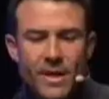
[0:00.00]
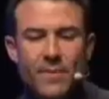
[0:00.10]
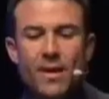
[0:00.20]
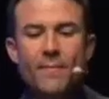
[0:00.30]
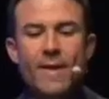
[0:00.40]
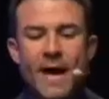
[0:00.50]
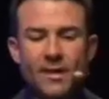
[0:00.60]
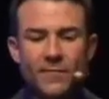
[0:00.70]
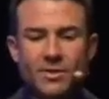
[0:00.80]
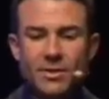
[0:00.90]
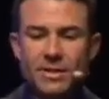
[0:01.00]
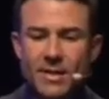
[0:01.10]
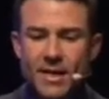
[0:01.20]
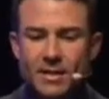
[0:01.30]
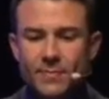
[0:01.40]
becoming a magnet for
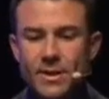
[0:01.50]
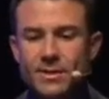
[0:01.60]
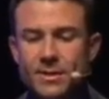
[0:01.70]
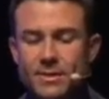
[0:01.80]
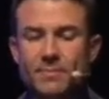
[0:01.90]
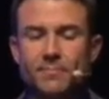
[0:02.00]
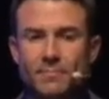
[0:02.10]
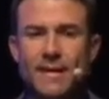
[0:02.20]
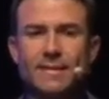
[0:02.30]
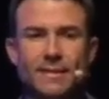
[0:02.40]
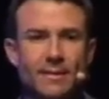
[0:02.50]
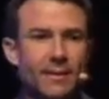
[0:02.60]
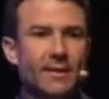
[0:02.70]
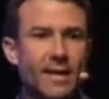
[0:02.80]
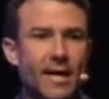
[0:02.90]
success because it's
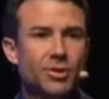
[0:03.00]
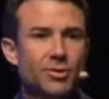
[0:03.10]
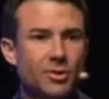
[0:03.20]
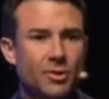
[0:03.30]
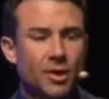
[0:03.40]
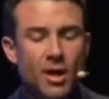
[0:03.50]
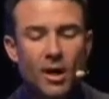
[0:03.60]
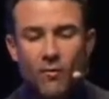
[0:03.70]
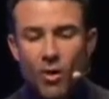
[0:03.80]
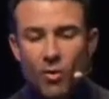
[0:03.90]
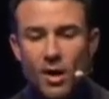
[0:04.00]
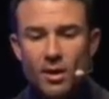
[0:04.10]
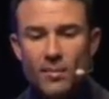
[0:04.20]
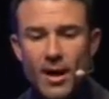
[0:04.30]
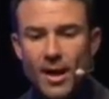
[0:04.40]
basically the nature of what we're
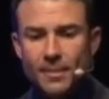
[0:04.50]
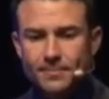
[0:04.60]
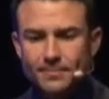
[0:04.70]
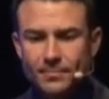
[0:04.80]
all about.